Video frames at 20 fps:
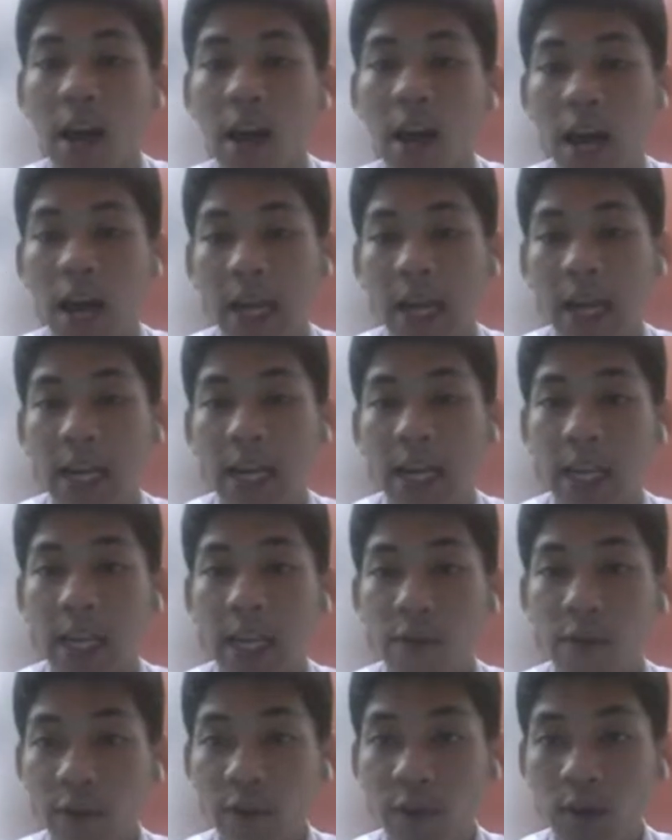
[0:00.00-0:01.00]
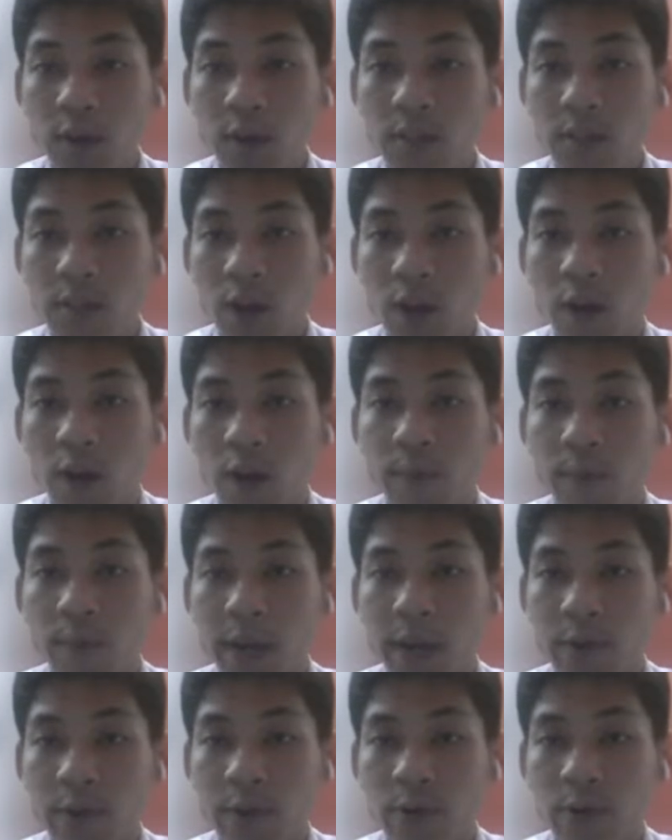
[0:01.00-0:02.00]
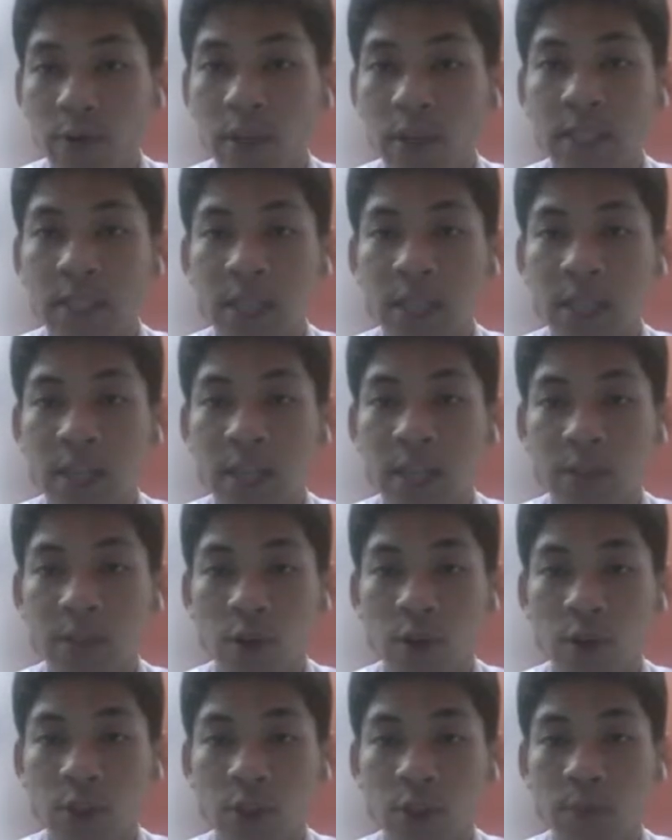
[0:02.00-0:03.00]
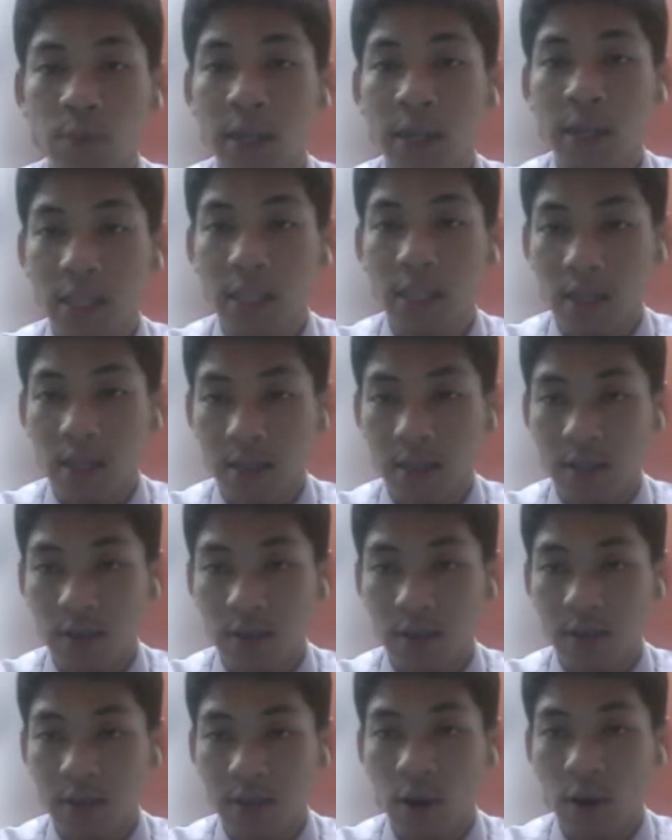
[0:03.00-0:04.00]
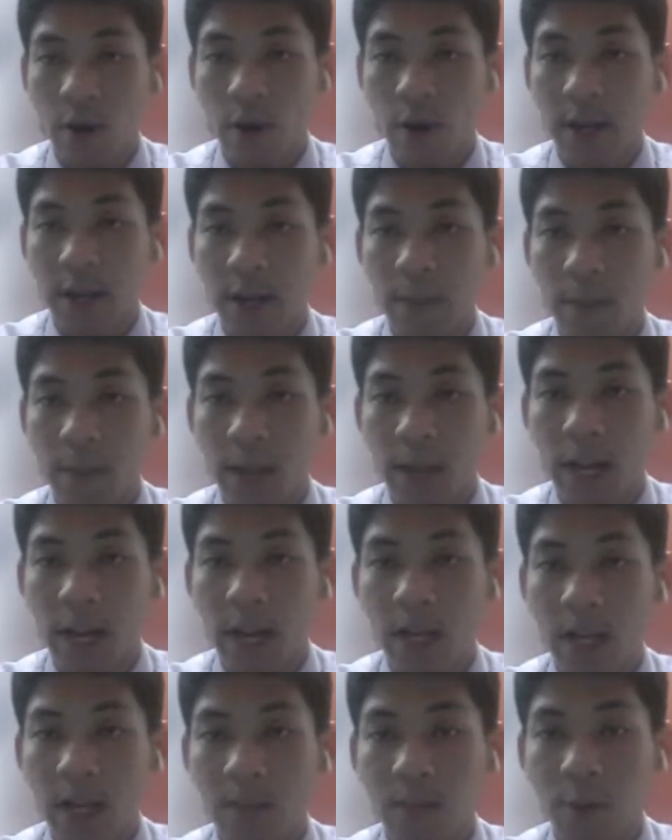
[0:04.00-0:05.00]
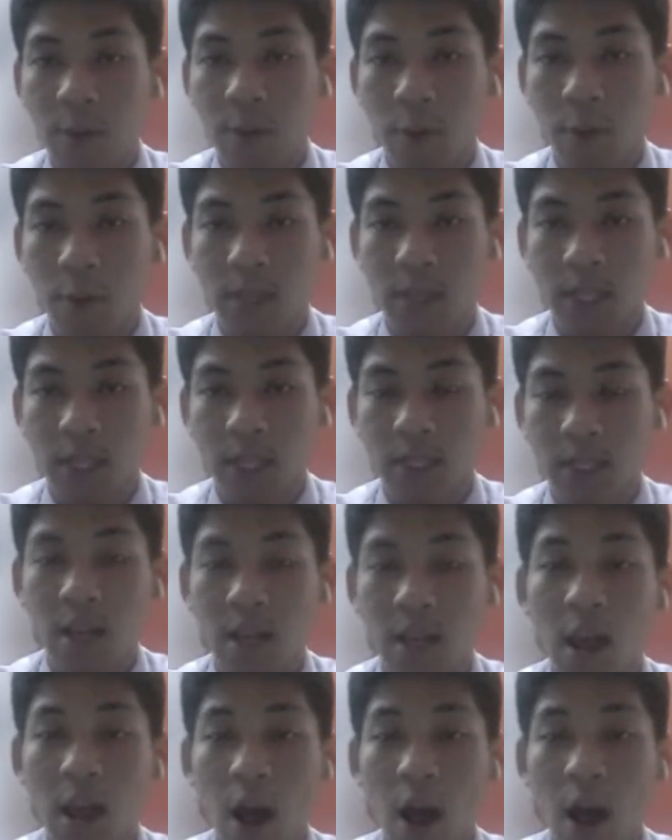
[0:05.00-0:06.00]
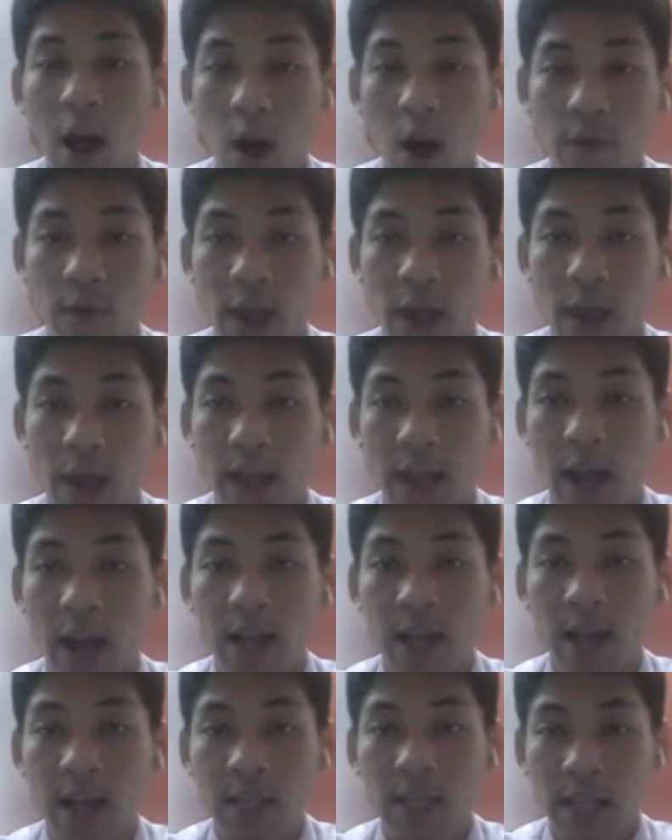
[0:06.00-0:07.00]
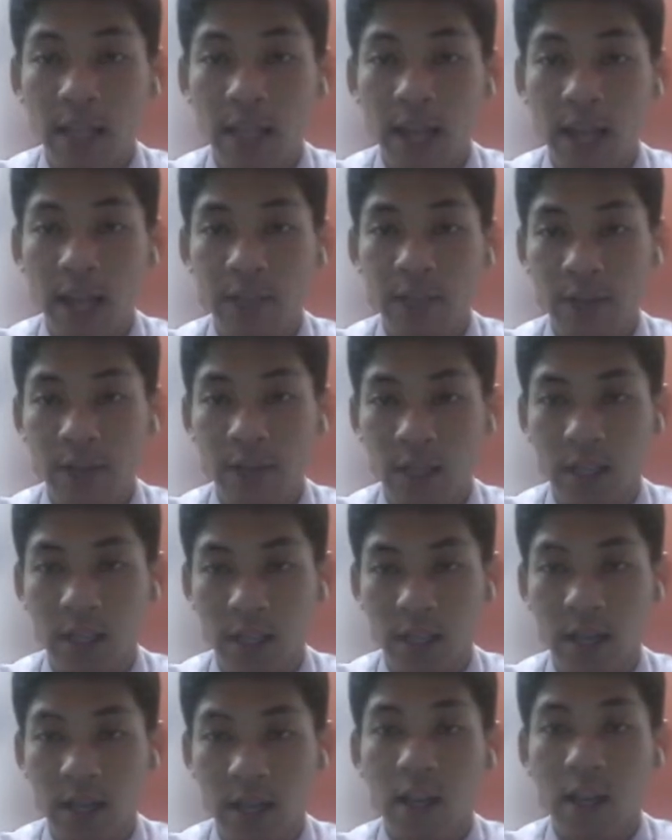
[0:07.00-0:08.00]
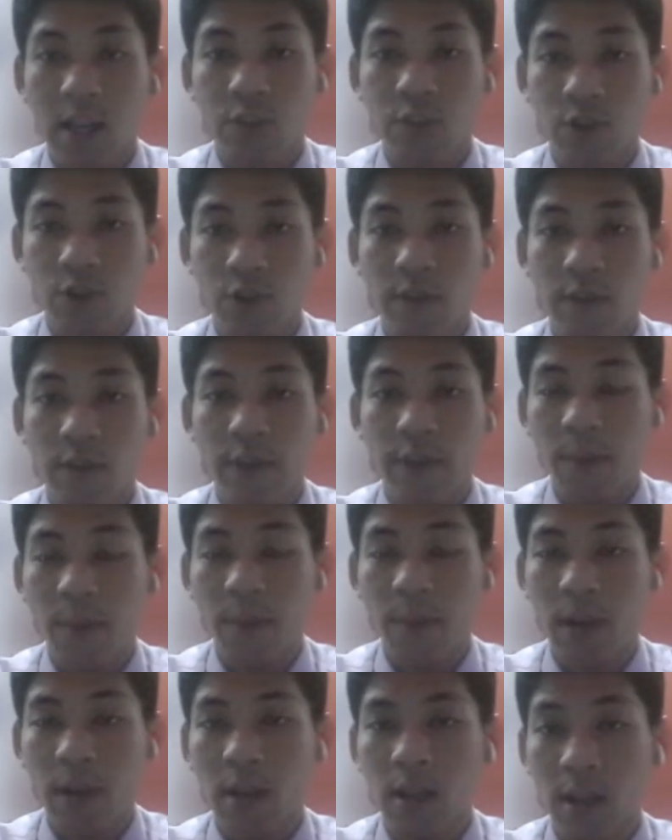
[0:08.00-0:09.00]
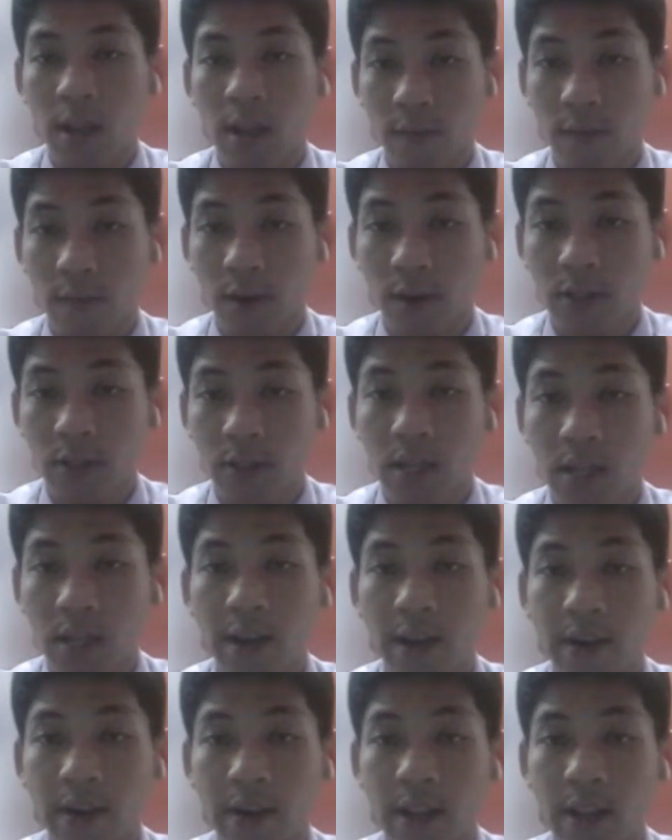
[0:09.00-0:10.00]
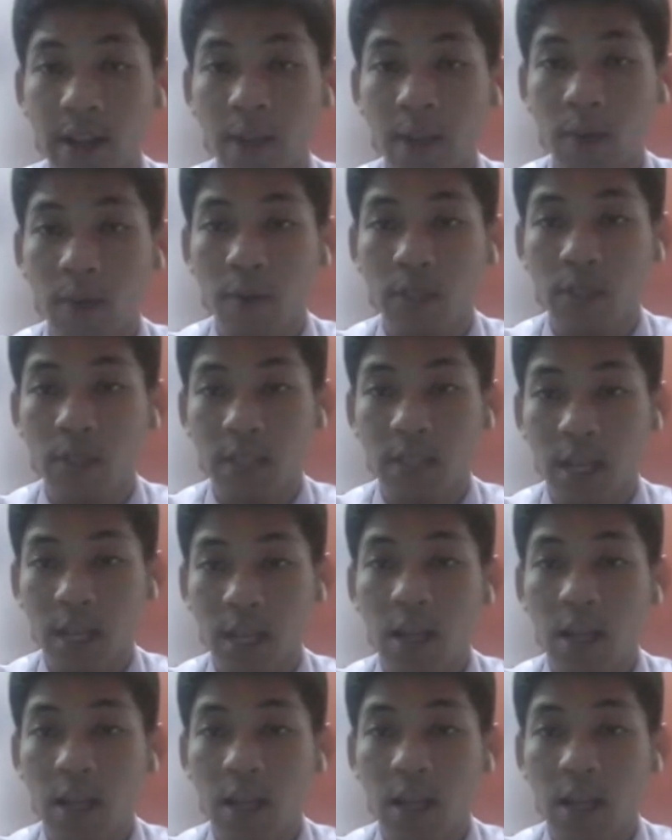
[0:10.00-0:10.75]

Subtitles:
The influence of microcrystalline cellulose particles on the mechanical properties of an alkaline treated jute fabric reinforced grain epoxy